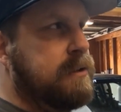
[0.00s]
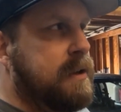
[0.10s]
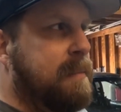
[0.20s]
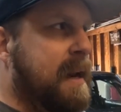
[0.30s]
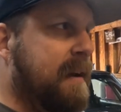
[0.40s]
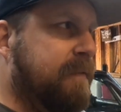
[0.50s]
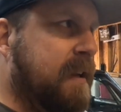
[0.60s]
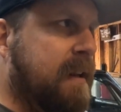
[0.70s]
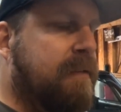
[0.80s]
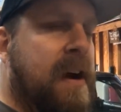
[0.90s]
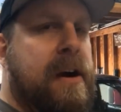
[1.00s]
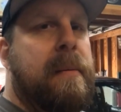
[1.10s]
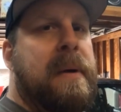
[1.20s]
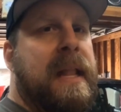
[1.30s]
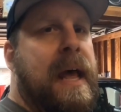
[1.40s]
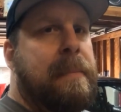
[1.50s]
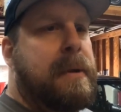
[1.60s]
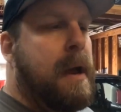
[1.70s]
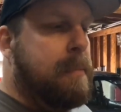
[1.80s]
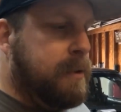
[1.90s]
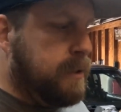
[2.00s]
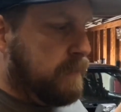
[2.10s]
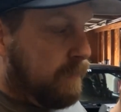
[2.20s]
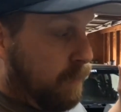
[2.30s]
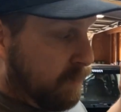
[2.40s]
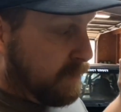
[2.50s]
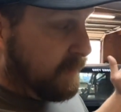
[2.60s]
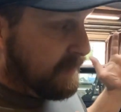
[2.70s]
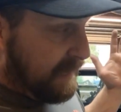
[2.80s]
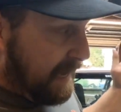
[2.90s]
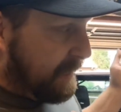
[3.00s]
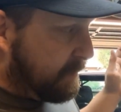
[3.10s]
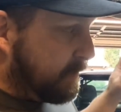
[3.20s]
so I'm going to have to fire up my laptop, which of course is dead.